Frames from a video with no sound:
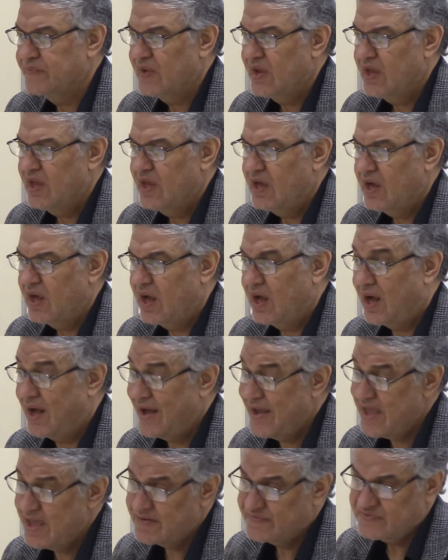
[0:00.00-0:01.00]
I have
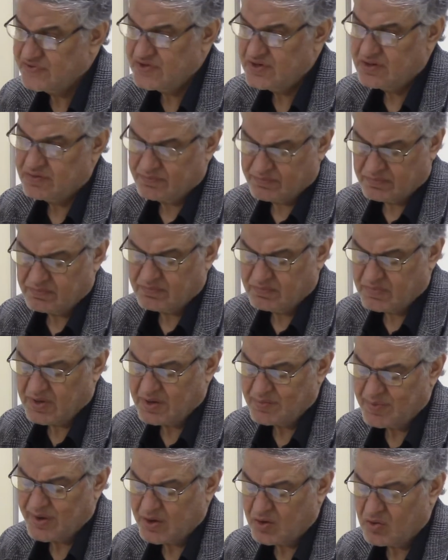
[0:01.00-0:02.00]
seen by my
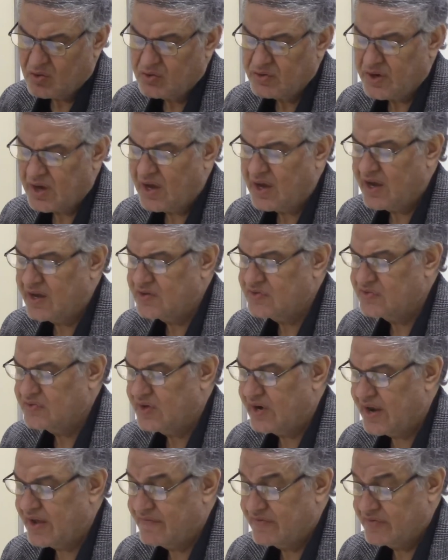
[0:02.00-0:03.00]
own eyes, and I have
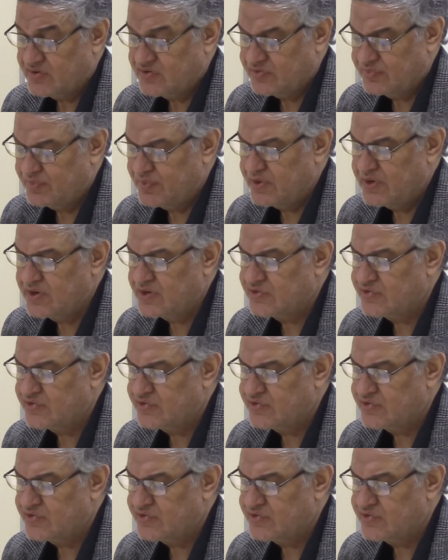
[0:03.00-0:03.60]
experienced